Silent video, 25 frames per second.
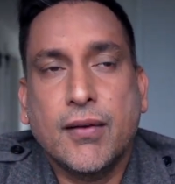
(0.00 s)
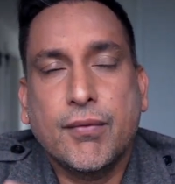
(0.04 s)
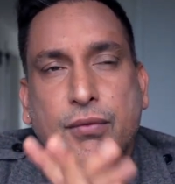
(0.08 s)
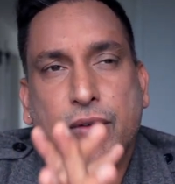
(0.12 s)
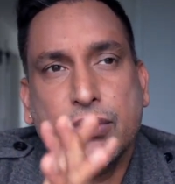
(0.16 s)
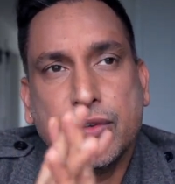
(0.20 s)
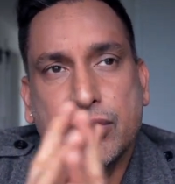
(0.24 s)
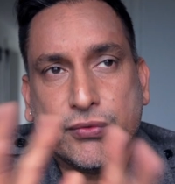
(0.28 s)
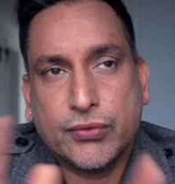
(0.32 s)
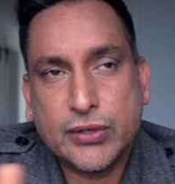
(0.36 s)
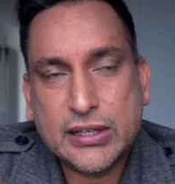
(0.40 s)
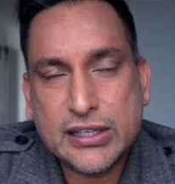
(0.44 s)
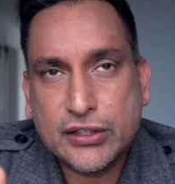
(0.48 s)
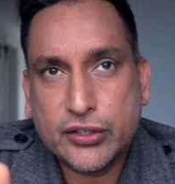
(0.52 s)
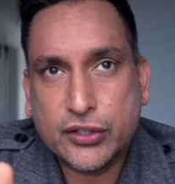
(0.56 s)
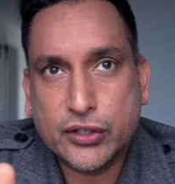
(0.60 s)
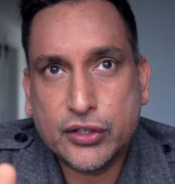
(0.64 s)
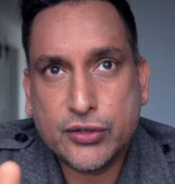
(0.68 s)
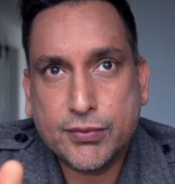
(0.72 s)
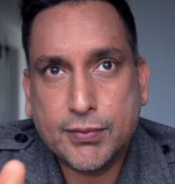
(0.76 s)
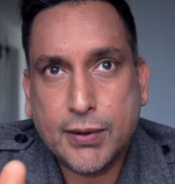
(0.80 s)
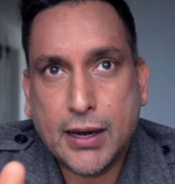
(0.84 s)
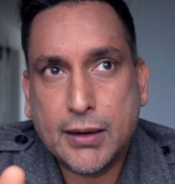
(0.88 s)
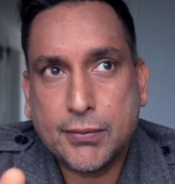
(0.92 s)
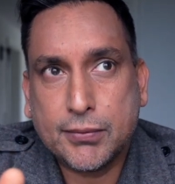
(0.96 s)

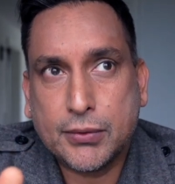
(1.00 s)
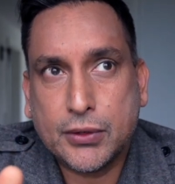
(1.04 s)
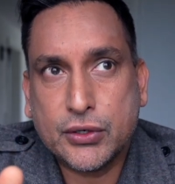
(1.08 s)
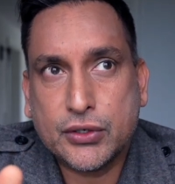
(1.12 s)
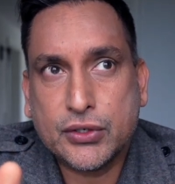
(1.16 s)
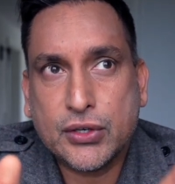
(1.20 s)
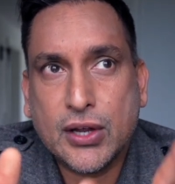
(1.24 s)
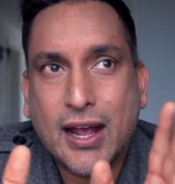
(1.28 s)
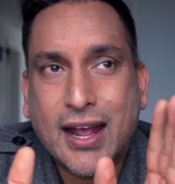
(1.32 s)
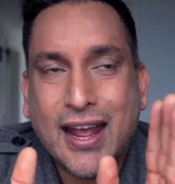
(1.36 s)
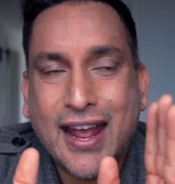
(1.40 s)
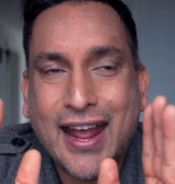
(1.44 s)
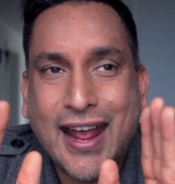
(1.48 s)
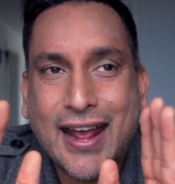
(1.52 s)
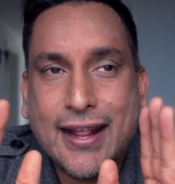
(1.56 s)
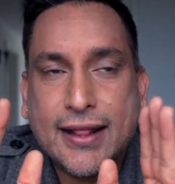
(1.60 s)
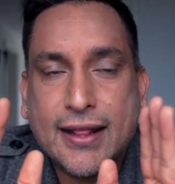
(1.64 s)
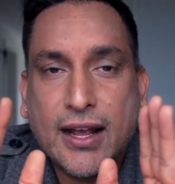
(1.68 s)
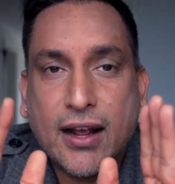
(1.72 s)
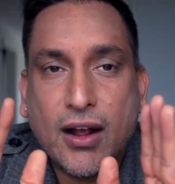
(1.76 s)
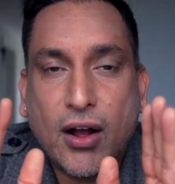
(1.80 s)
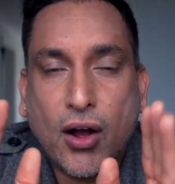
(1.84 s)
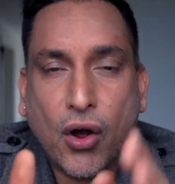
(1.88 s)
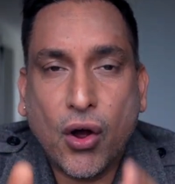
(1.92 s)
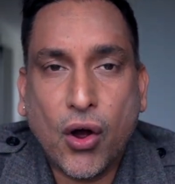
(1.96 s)
research papers, and
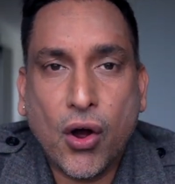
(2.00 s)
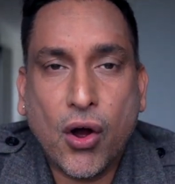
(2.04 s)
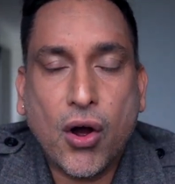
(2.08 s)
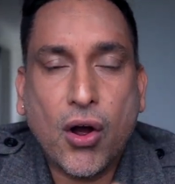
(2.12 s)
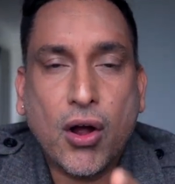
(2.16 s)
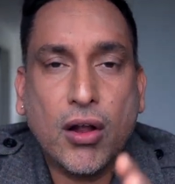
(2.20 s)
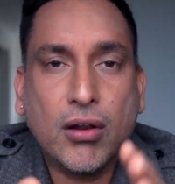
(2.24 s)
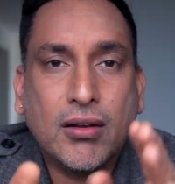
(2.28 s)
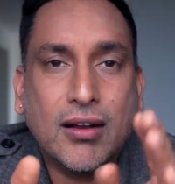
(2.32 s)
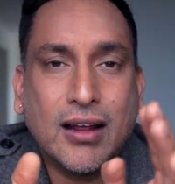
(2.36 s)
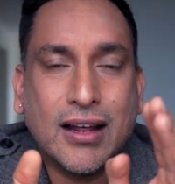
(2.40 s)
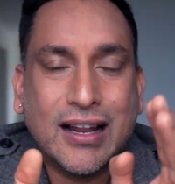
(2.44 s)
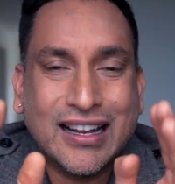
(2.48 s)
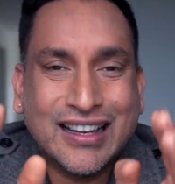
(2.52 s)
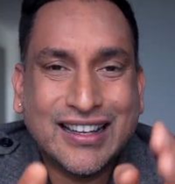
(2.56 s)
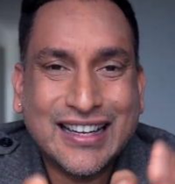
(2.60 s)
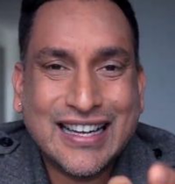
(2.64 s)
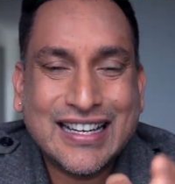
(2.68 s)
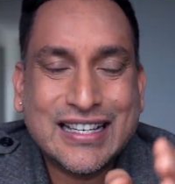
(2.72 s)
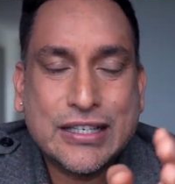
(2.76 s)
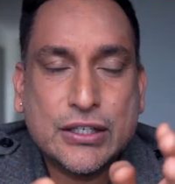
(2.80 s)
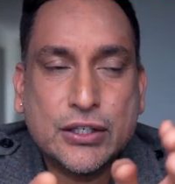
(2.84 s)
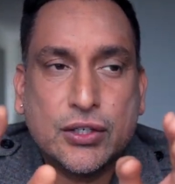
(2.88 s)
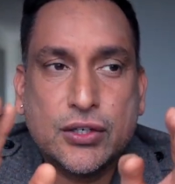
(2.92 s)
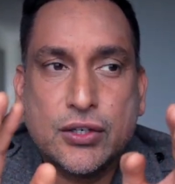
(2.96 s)
they all
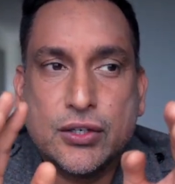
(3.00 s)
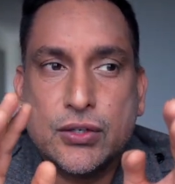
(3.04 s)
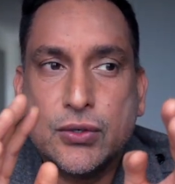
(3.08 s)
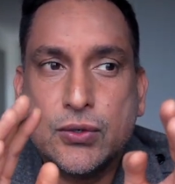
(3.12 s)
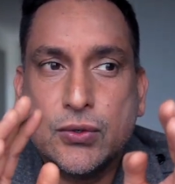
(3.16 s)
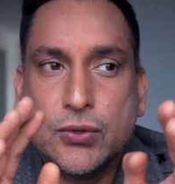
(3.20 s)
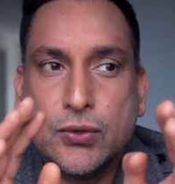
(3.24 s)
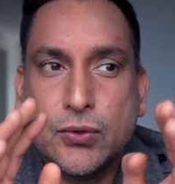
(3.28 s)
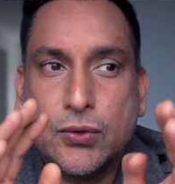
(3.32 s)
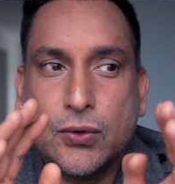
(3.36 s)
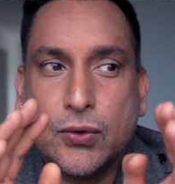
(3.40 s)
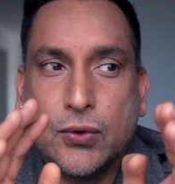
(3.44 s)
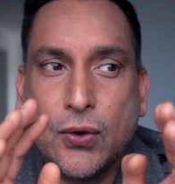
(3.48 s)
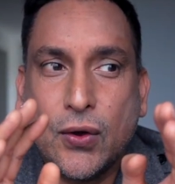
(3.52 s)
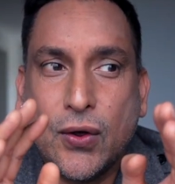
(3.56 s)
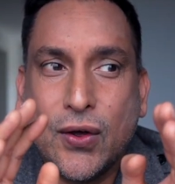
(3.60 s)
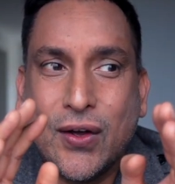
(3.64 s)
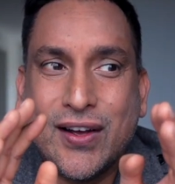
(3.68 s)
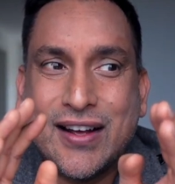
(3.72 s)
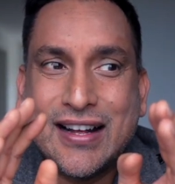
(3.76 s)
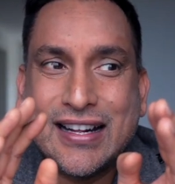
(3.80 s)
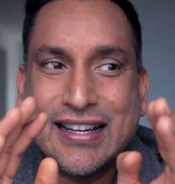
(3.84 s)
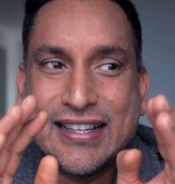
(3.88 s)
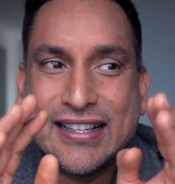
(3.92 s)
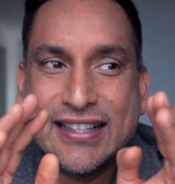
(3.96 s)
led to
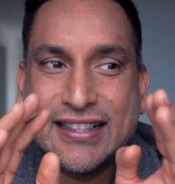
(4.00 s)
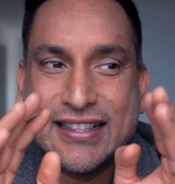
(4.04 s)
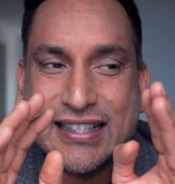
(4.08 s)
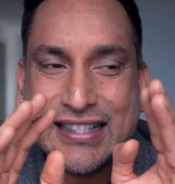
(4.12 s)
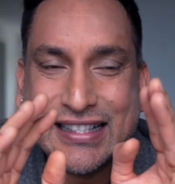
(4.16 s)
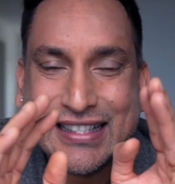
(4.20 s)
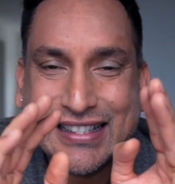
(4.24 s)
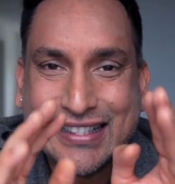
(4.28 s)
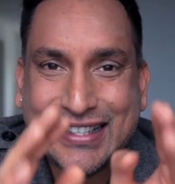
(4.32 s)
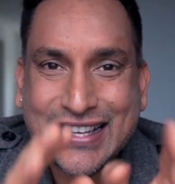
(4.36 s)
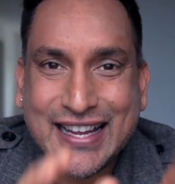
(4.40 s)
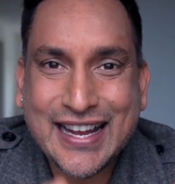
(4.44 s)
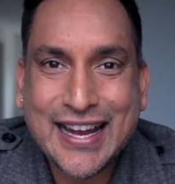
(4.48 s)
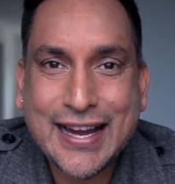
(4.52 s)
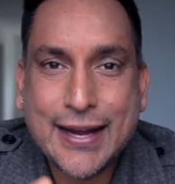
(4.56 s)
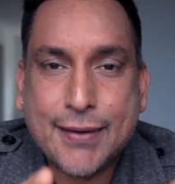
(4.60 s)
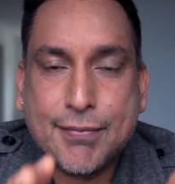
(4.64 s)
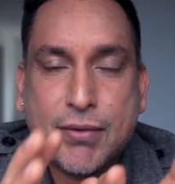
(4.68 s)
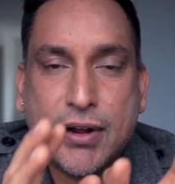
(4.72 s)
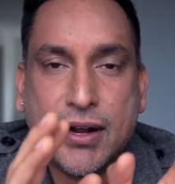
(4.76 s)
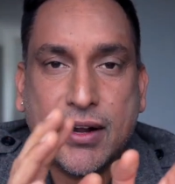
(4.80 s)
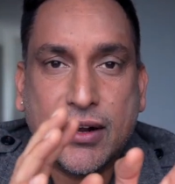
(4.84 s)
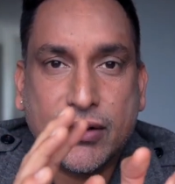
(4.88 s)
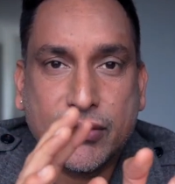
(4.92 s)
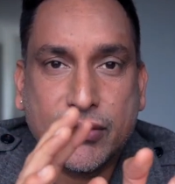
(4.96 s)
the same